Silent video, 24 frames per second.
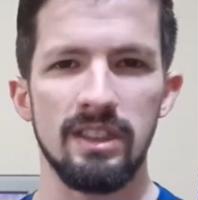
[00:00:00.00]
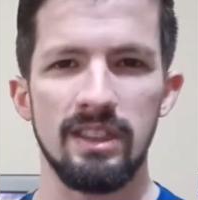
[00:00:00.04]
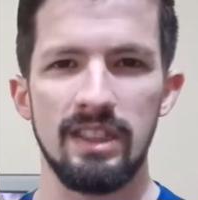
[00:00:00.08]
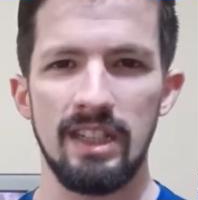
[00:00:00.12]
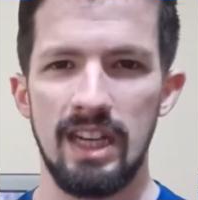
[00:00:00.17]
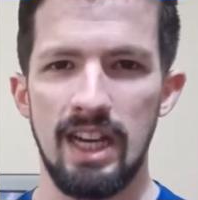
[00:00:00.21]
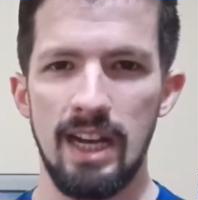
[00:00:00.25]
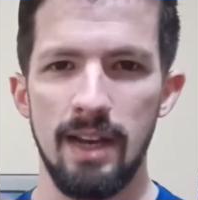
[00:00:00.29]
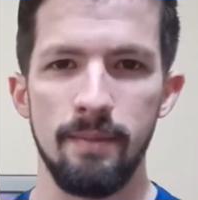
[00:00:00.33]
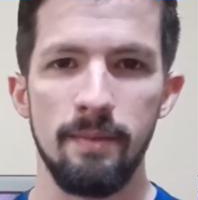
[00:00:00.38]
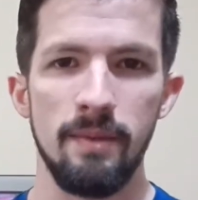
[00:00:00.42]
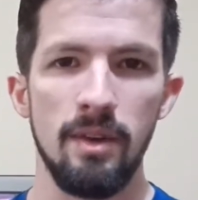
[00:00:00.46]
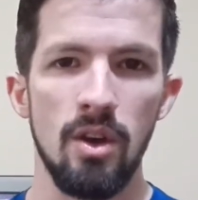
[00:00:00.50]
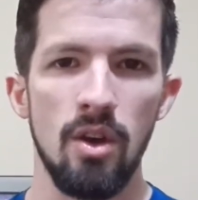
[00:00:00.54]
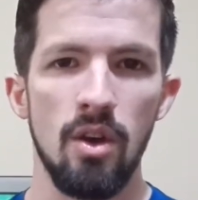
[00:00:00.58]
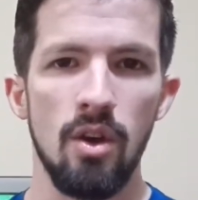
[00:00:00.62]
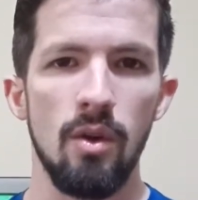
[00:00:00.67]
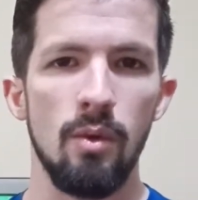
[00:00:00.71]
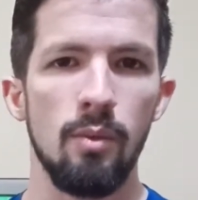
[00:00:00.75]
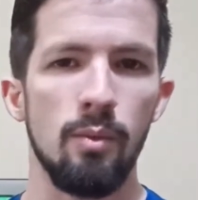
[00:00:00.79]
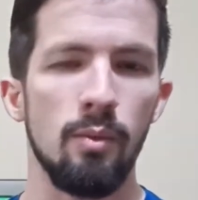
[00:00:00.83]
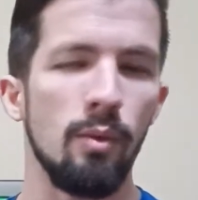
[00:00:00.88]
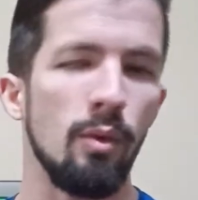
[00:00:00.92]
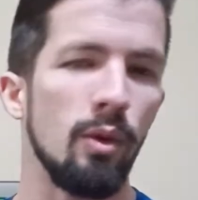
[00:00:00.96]
time,
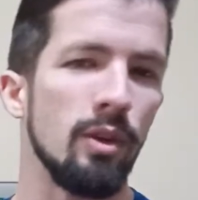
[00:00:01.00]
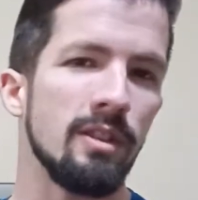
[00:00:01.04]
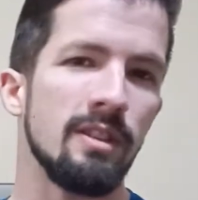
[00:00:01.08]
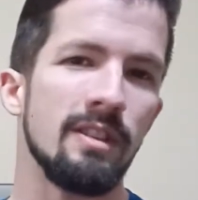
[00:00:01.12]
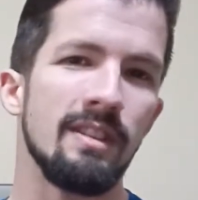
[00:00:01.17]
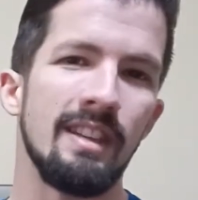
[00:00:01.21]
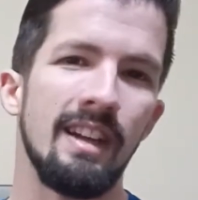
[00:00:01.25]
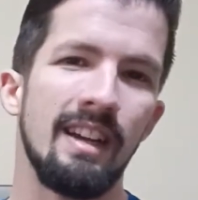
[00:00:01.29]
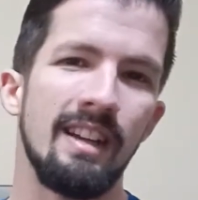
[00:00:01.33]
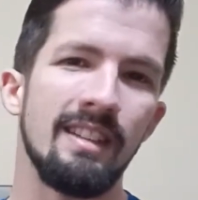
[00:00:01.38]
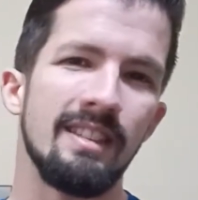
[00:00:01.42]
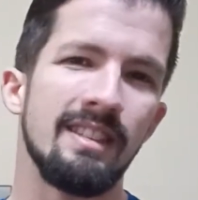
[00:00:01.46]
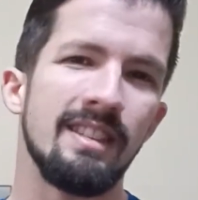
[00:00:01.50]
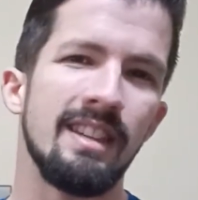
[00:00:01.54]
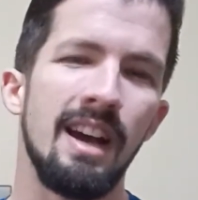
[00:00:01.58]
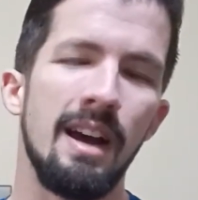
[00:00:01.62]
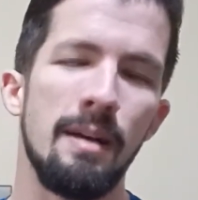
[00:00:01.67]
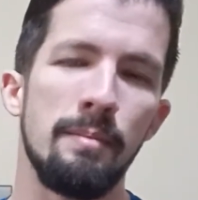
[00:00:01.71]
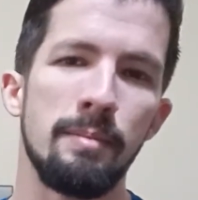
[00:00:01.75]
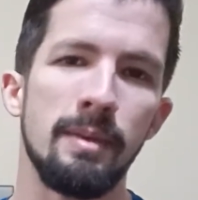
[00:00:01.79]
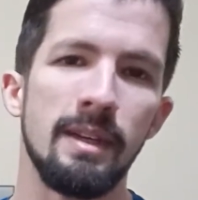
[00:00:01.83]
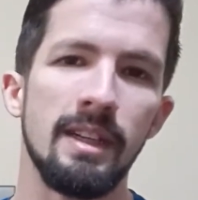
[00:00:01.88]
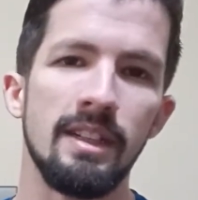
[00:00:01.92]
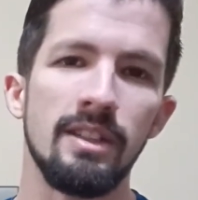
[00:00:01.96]
what that's
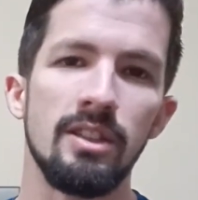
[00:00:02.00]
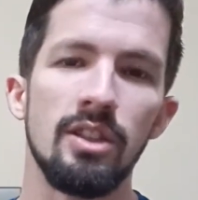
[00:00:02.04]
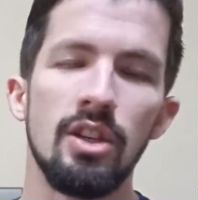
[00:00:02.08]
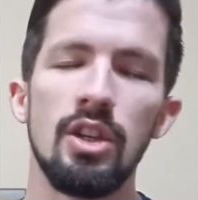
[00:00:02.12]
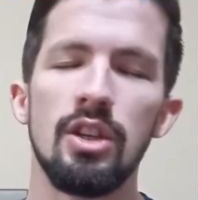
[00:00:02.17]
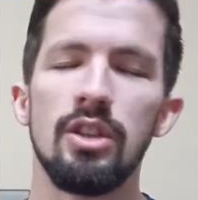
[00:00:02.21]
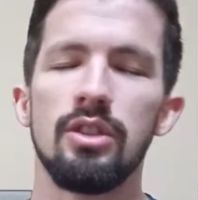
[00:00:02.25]
happening.